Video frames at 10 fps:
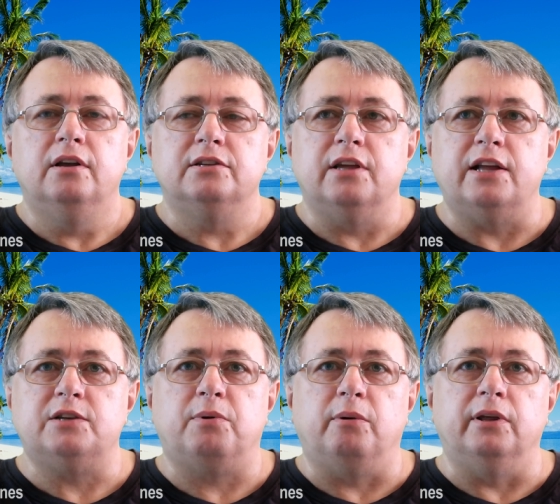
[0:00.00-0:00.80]
So that's
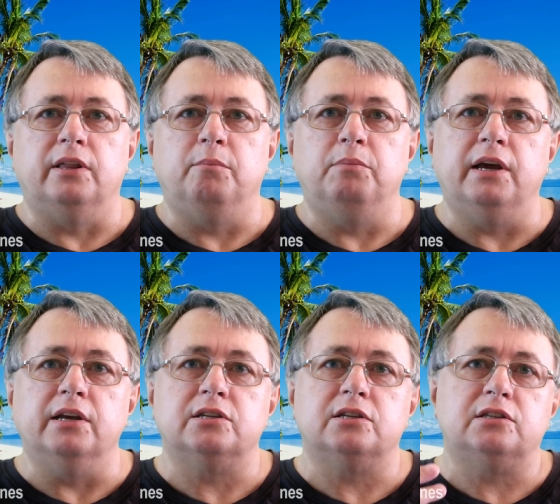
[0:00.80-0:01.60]
probably the
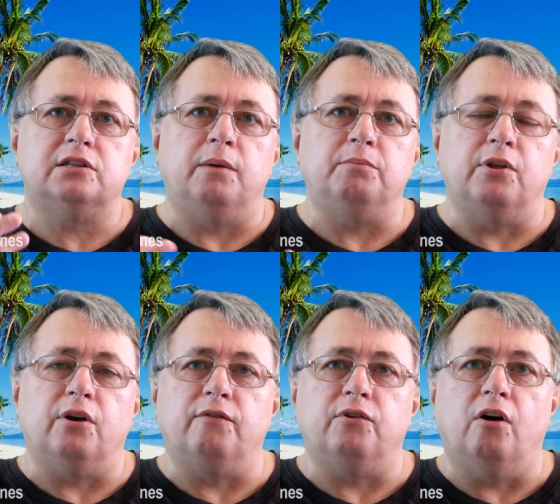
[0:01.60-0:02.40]
biggest tip that
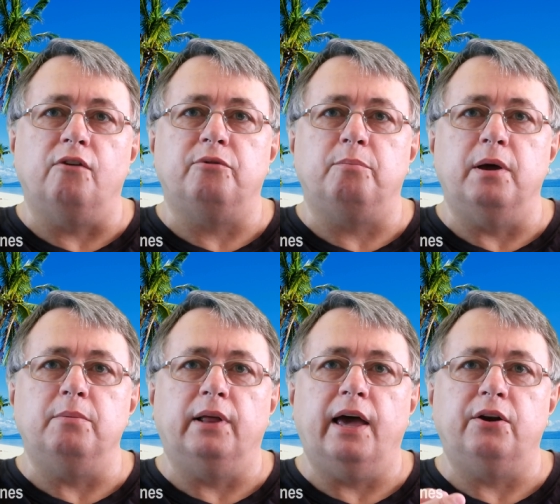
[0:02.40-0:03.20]
I've got for
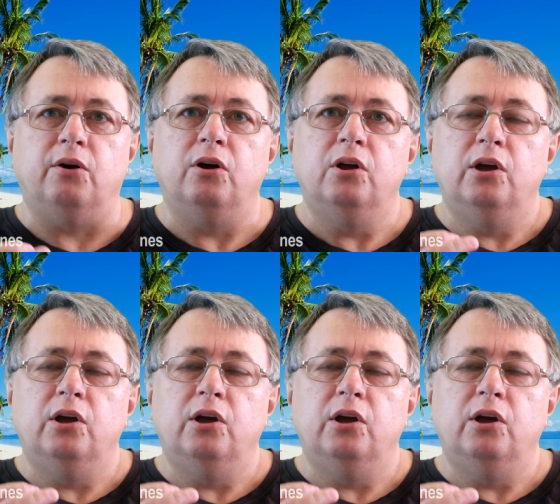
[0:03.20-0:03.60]
people, how to